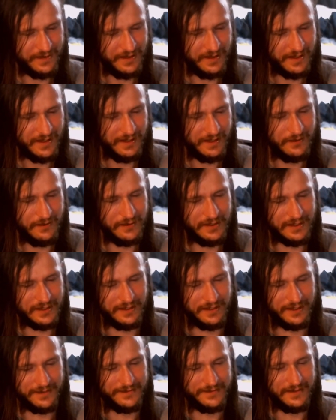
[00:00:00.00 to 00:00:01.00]
I kind of want to
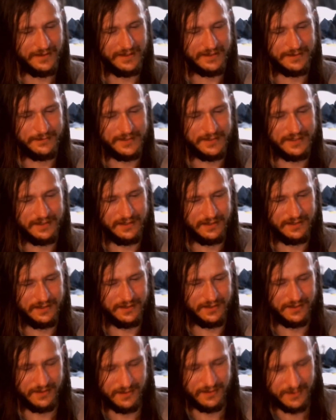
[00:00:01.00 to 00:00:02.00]
clarify some of
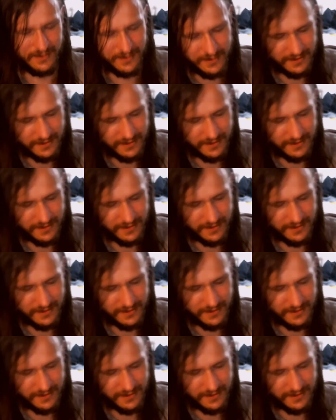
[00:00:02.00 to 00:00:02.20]
this.